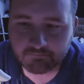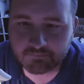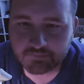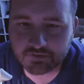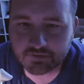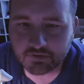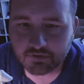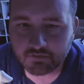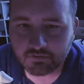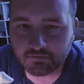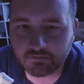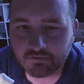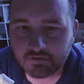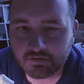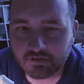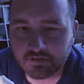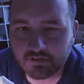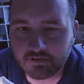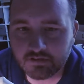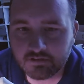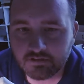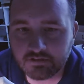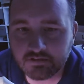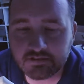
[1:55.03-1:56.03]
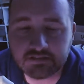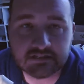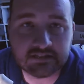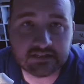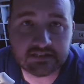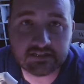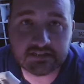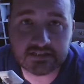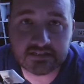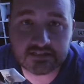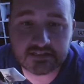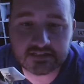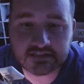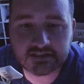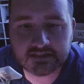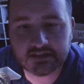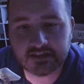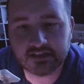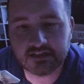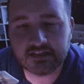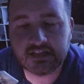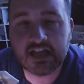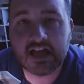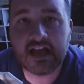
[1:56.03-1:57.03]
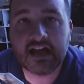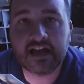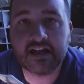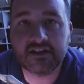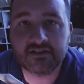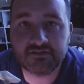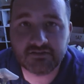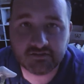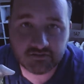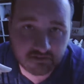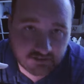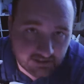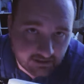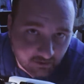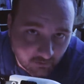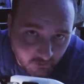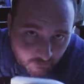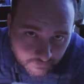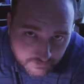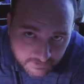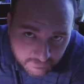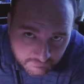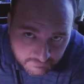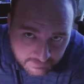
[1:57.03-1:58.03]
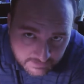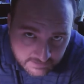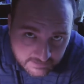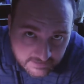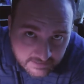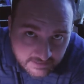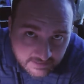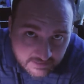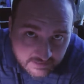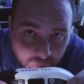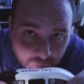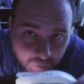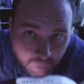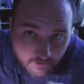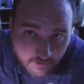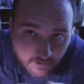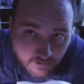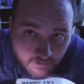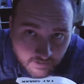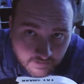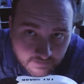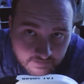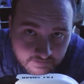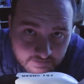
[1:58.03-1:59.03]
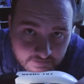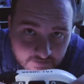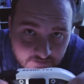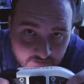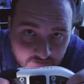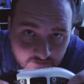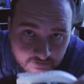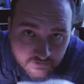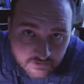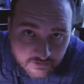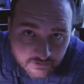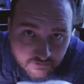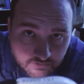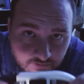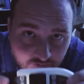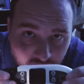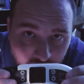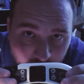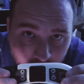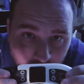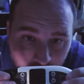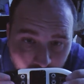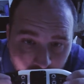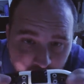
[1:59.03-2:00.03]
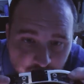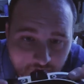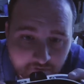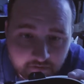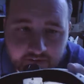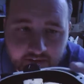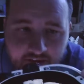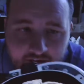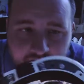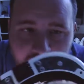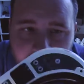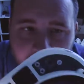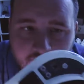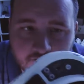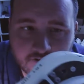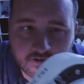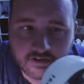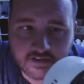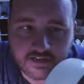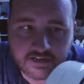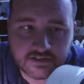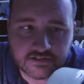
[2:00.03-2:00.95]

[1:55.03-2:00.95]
So this is a guide to the ultimate mods to your FatShark